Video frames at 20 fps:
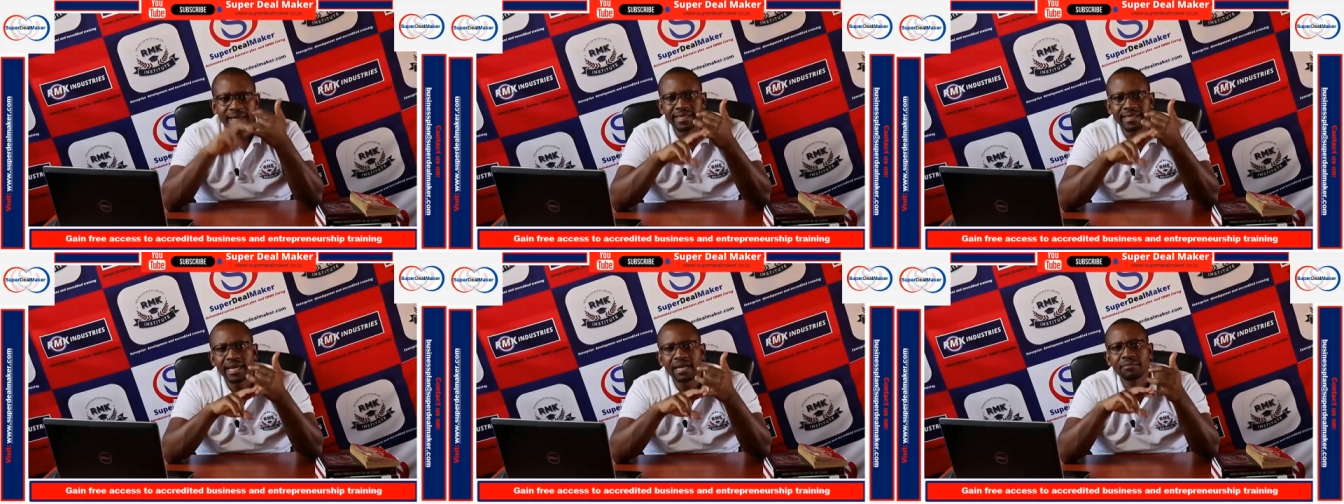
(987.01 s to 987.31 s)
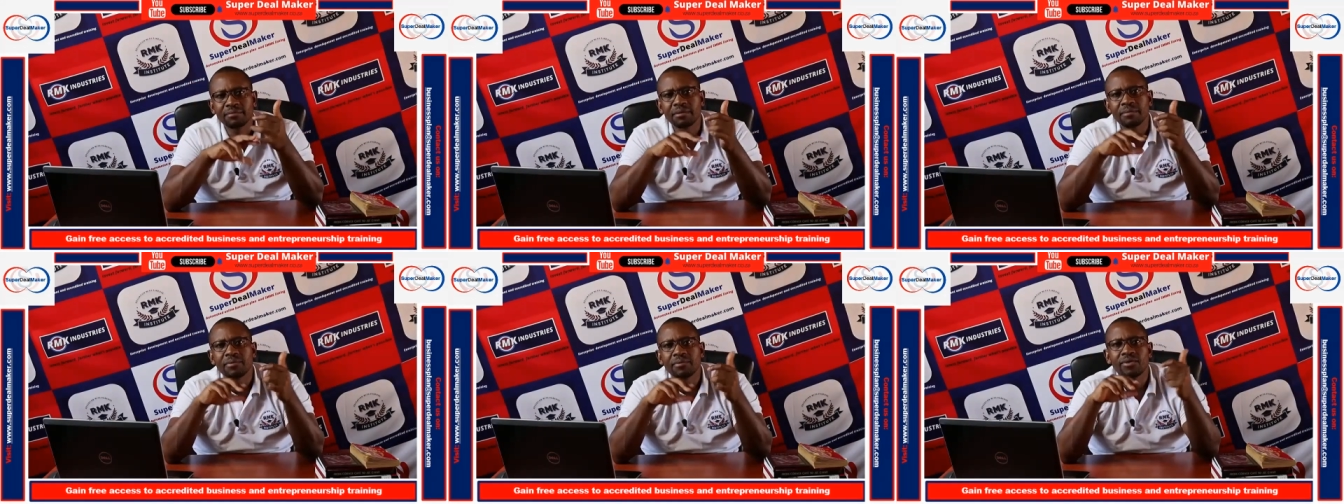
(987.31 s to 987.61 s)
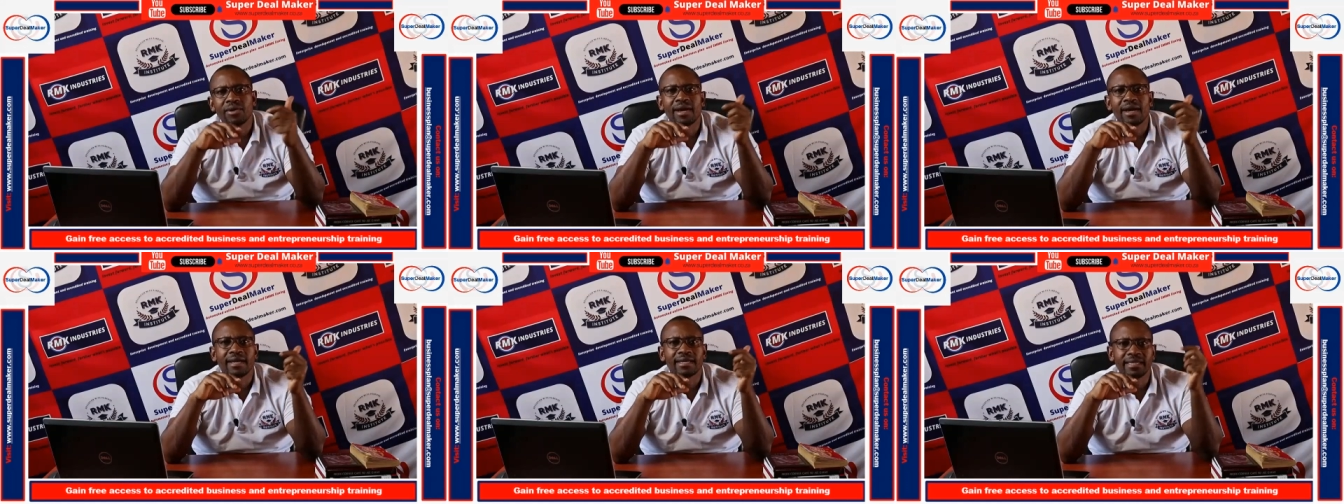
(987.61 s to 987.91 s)
young
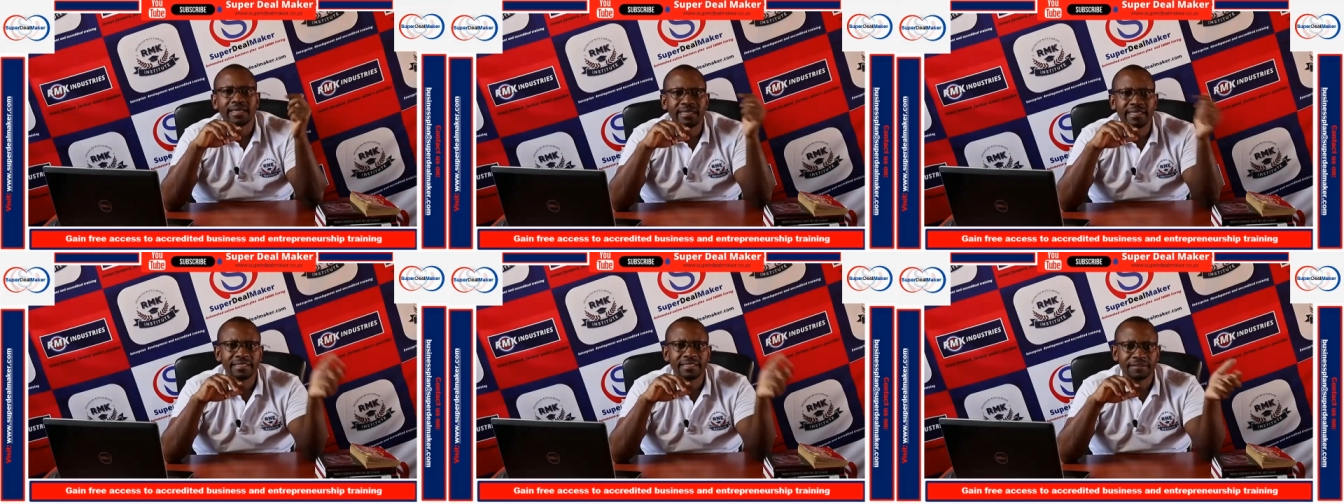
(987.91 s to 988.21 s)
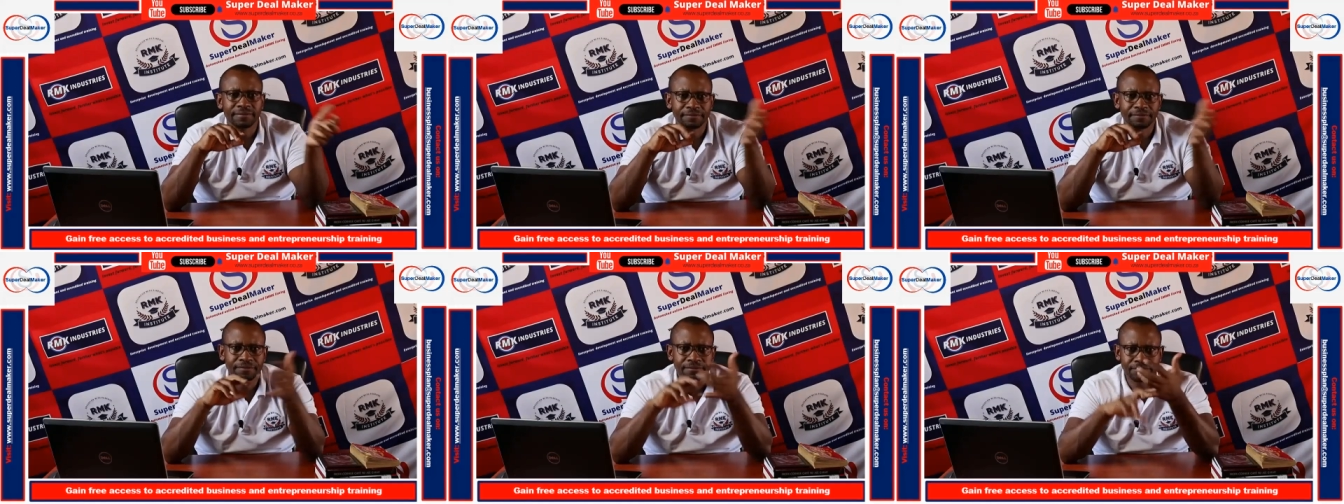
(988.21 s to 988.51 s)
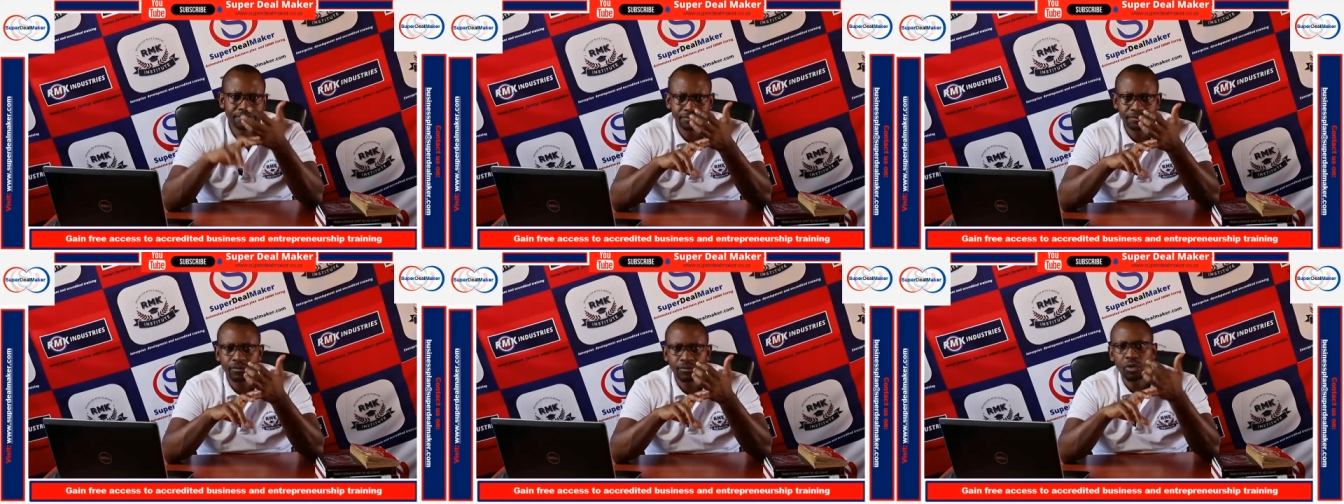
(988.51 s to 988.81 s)
people are getting
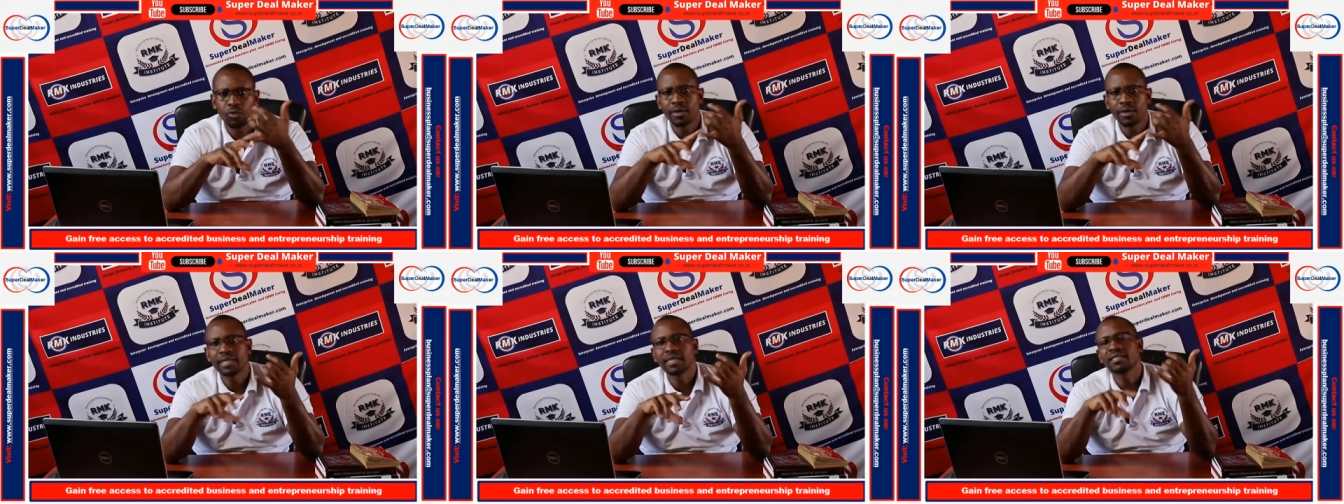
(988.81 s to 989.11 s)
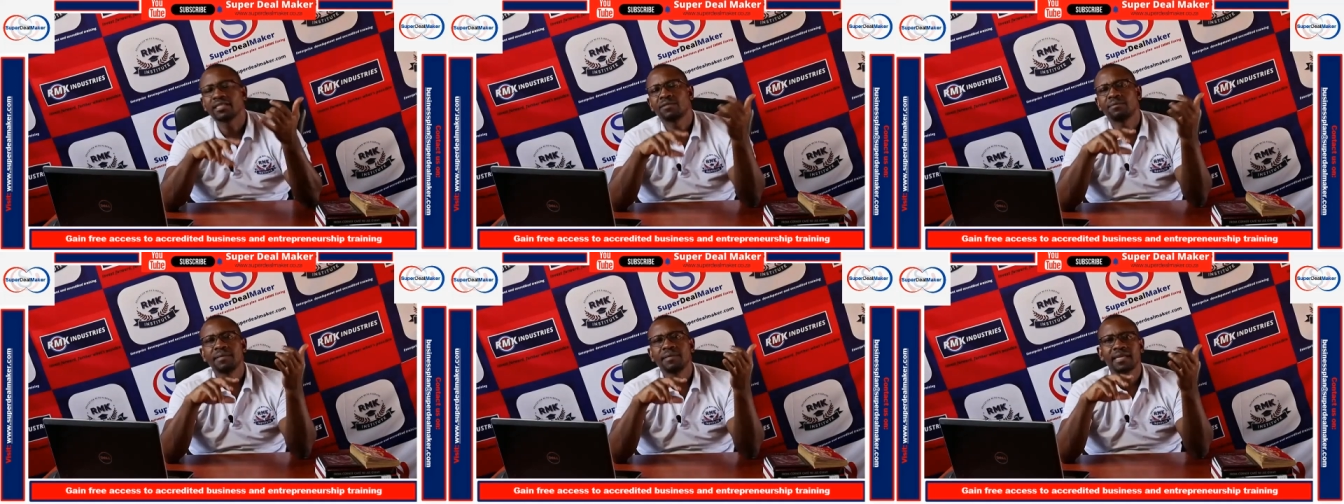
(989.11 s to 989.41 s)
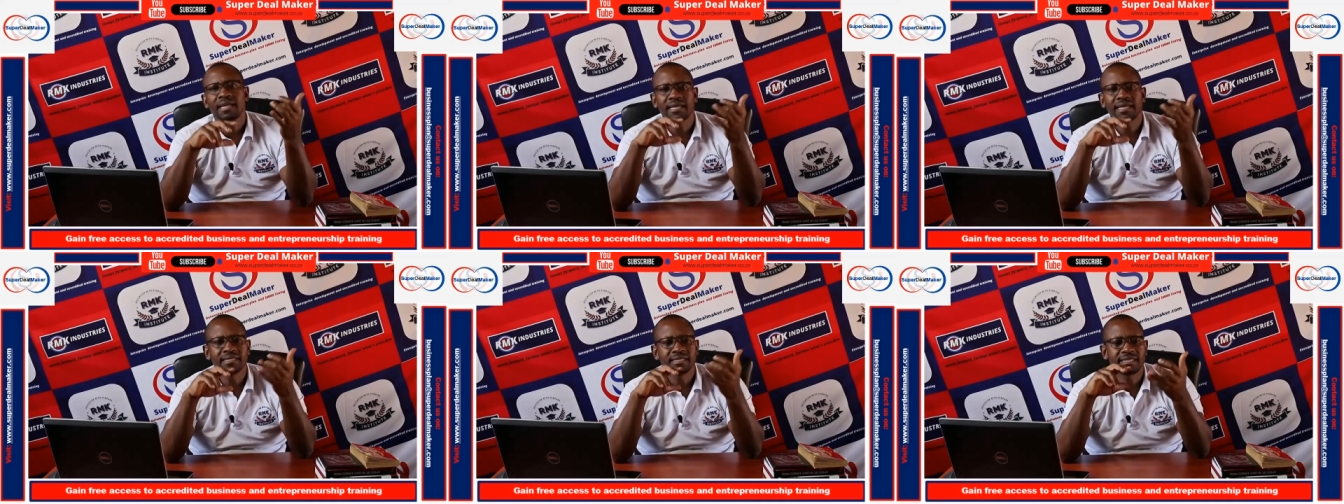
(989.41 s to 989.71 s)
work
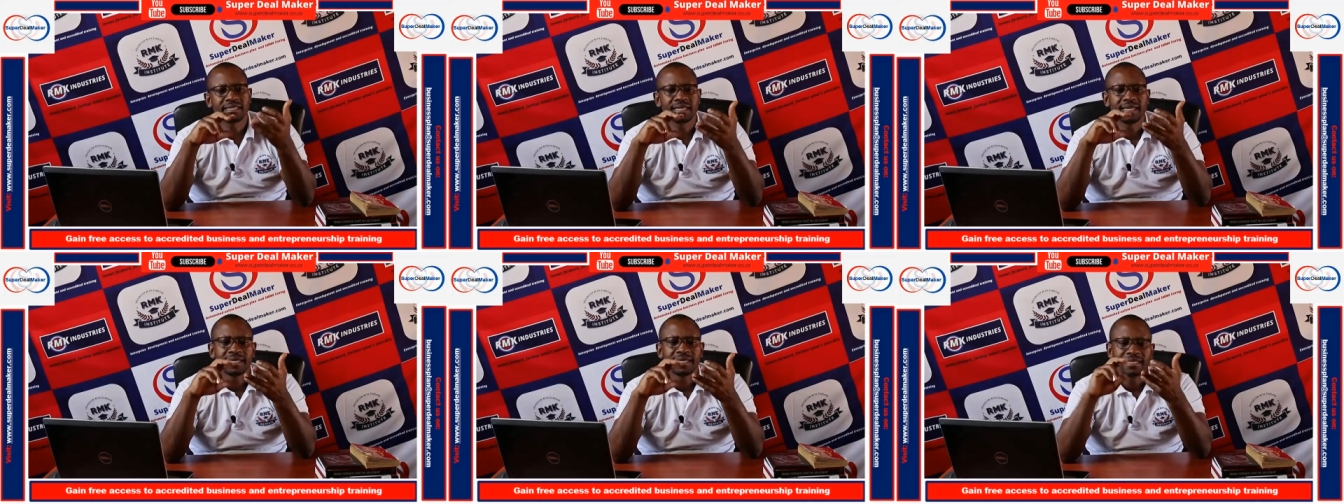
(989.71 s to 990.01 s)
experience.